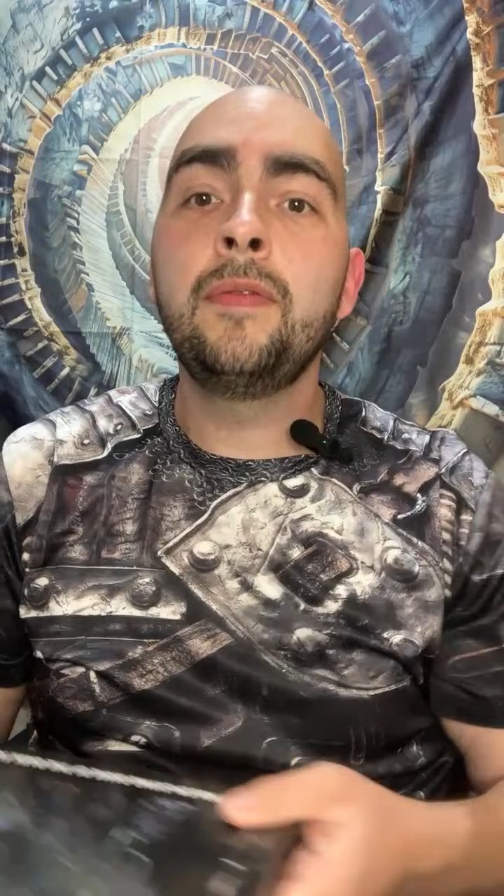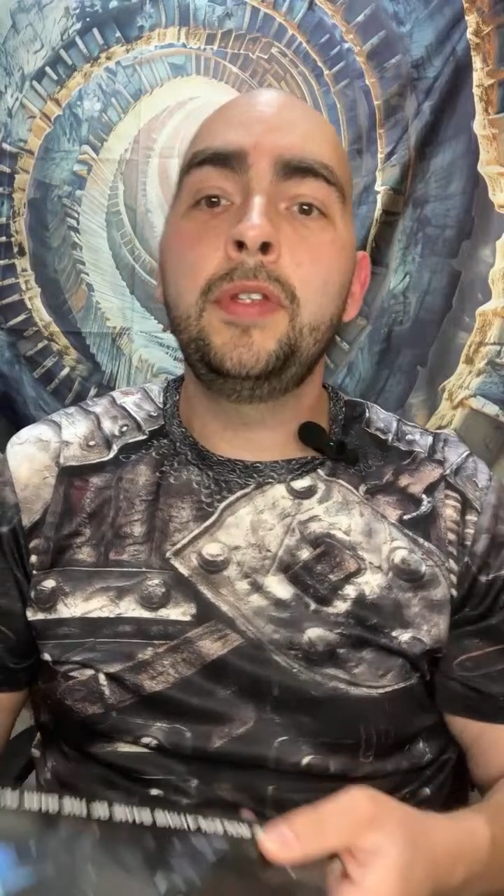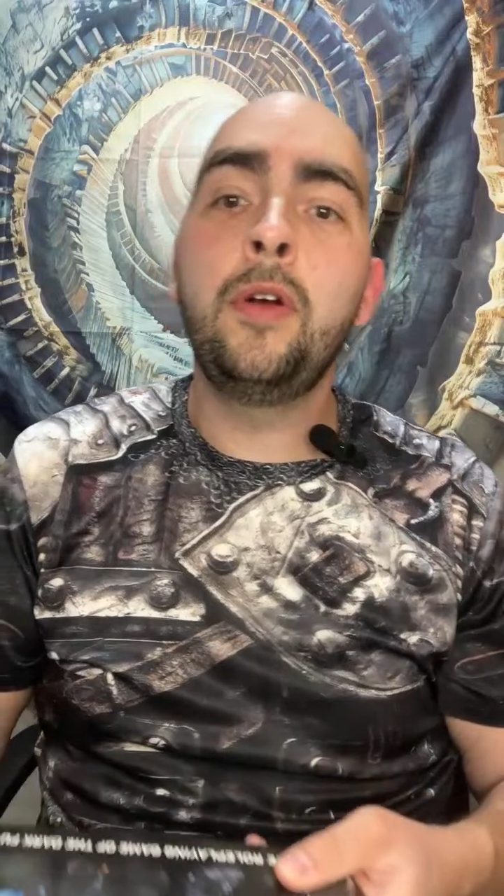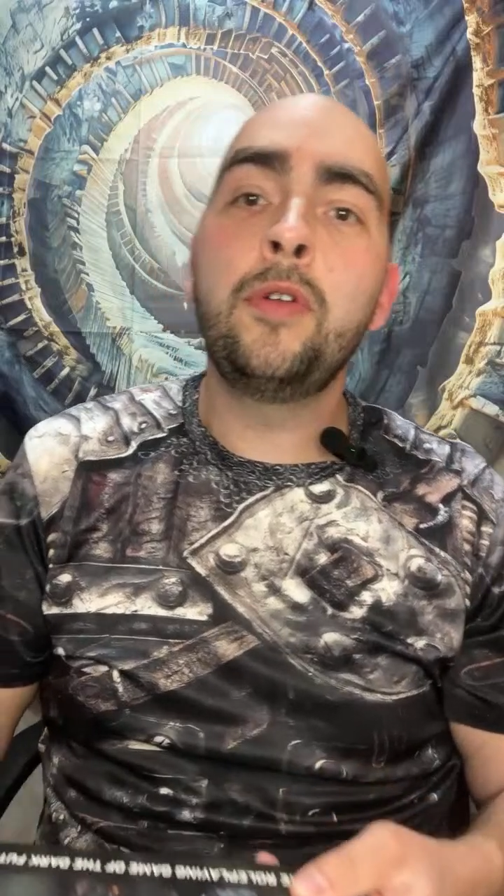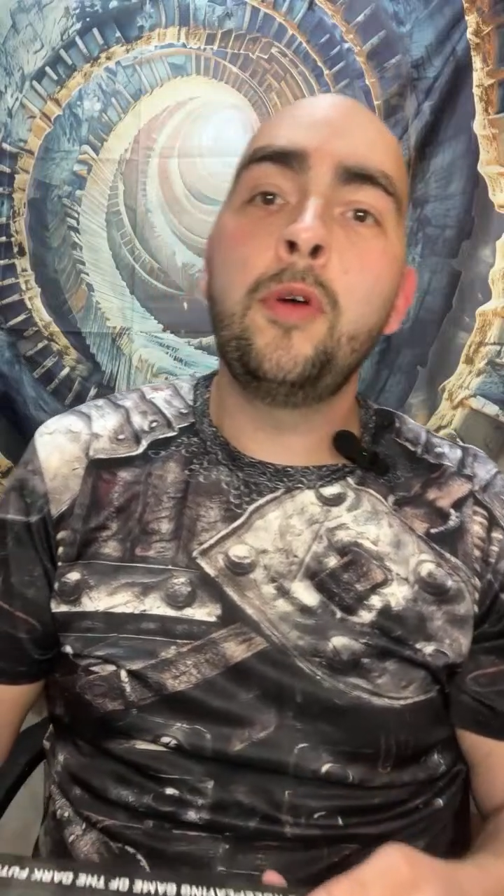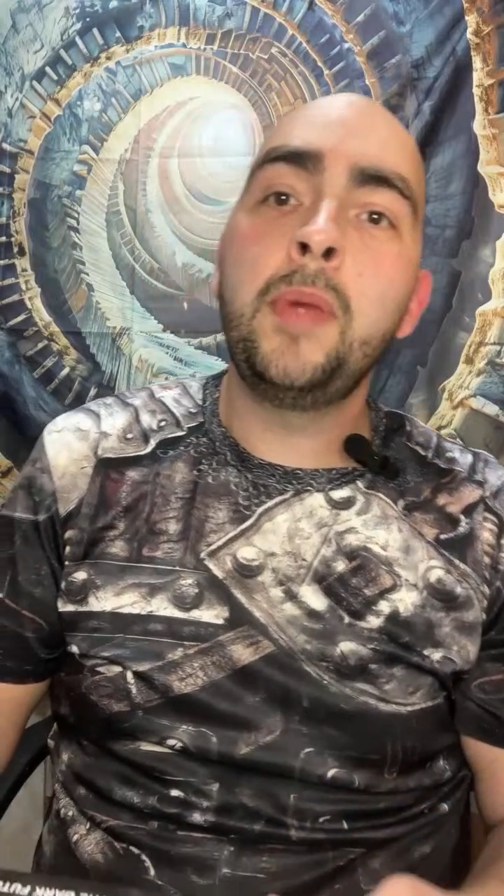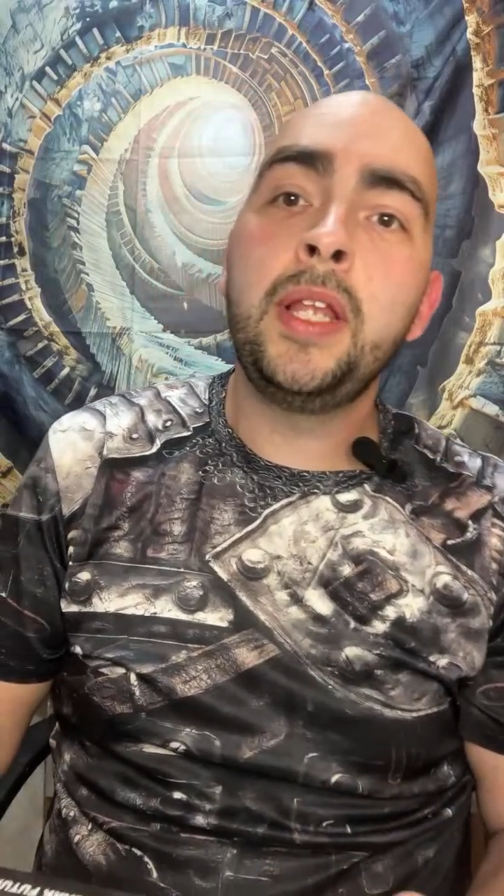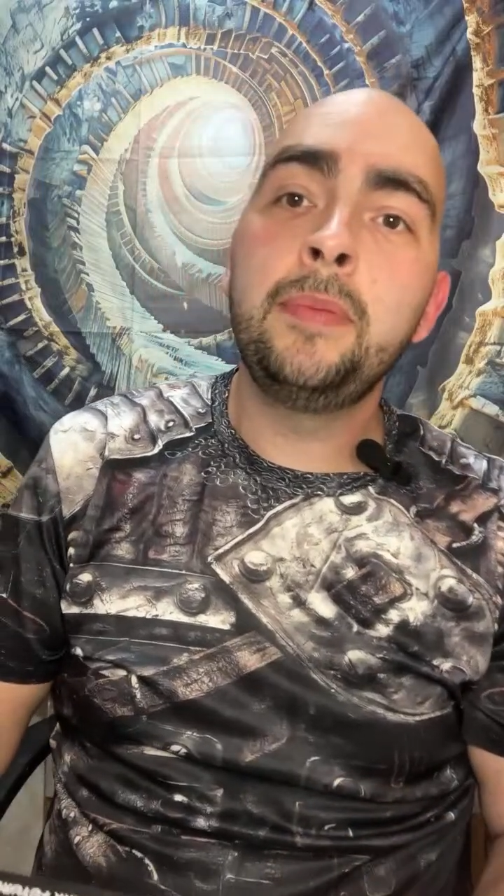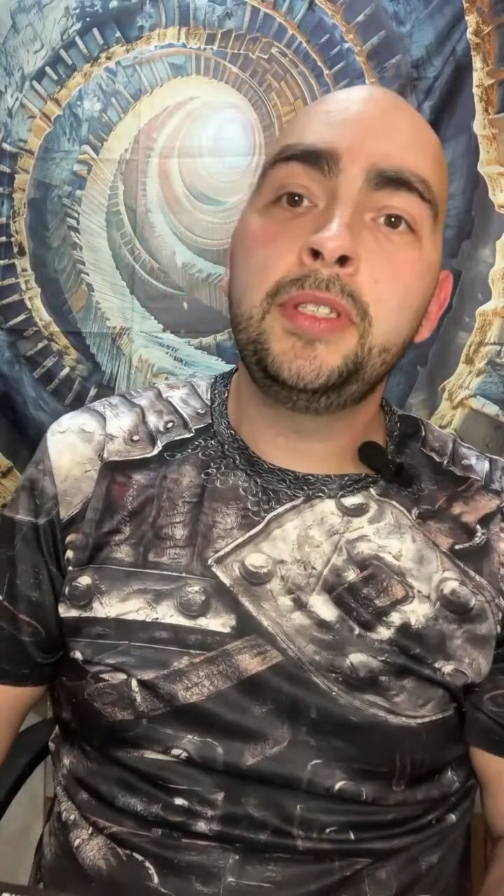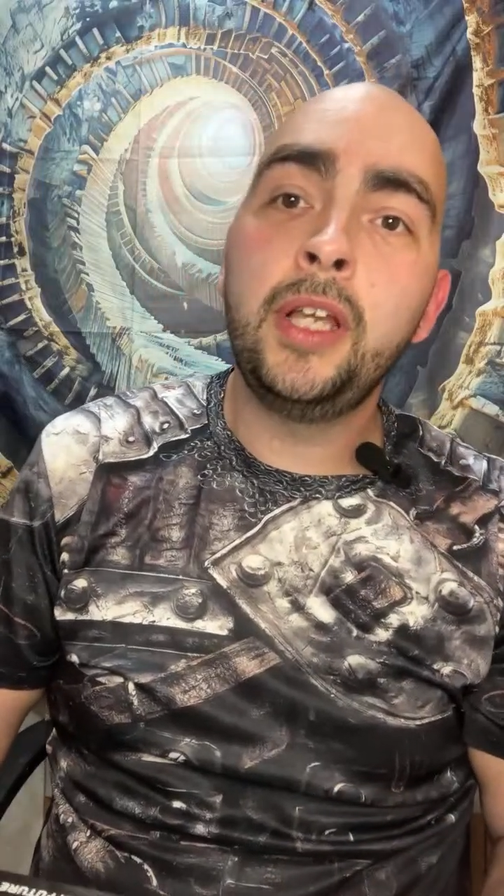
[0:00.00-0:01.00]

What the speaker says: you don't know, my name's